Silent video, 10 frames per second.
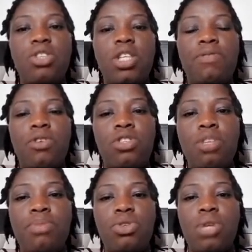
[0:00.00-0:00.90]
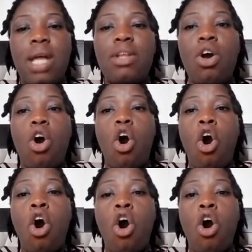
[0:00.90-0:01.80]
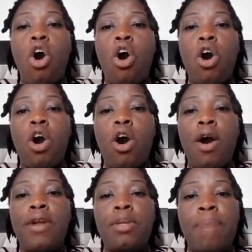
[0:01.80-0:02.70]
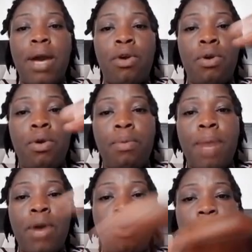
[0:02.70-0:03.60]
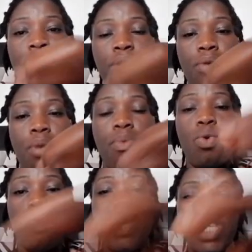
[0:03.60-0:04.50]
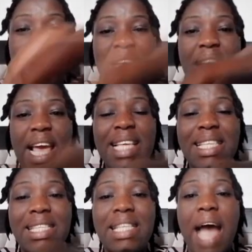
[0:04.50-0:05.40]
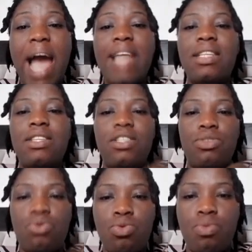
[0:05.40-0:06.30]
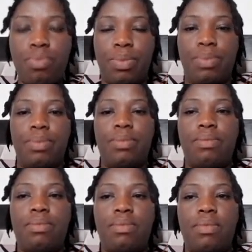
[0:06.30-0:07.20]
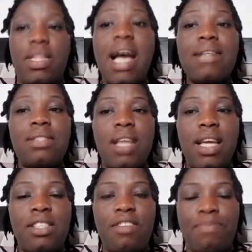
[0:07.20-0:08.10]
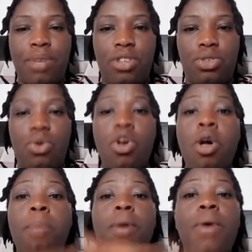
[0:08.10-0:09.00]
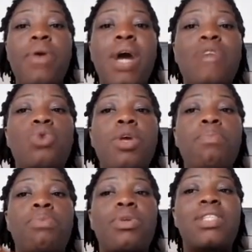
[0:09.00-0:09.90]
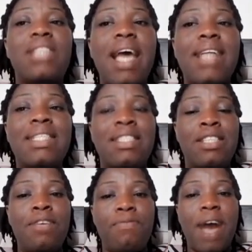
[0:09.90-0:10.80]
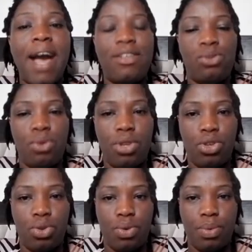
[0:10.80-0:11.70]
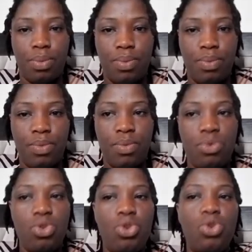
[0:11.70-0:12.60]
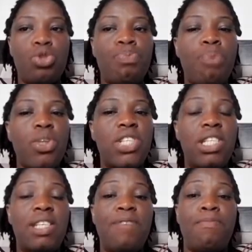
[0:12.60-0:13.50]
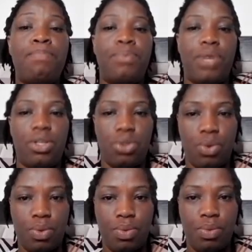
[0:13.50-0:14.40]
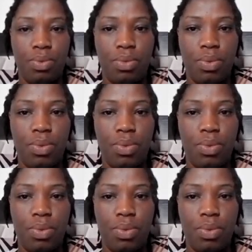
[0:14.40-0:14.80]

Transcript: They use it for TB so that all the mycobacterium will stay inside the room. That's negative pressure. But when you are doing protective isolation, you use positive pressure.